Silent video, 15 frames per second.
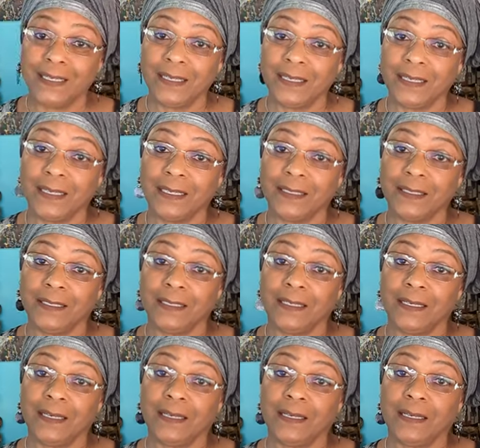
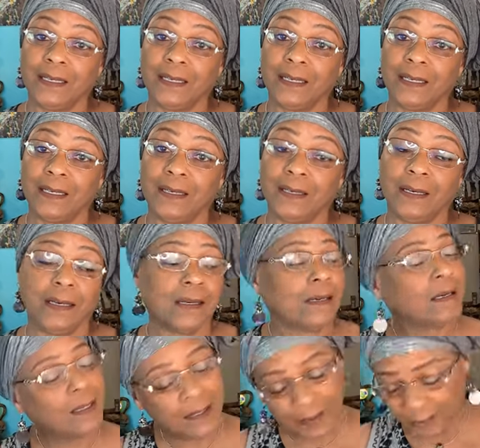
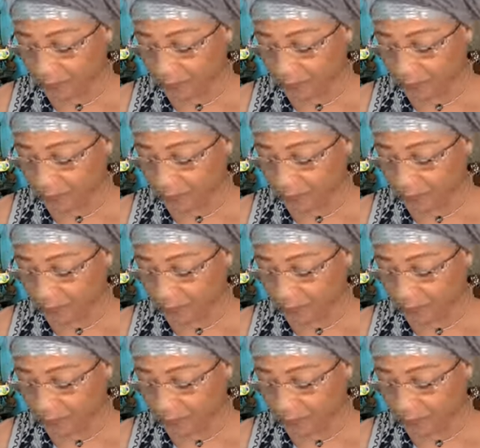Nothing is said.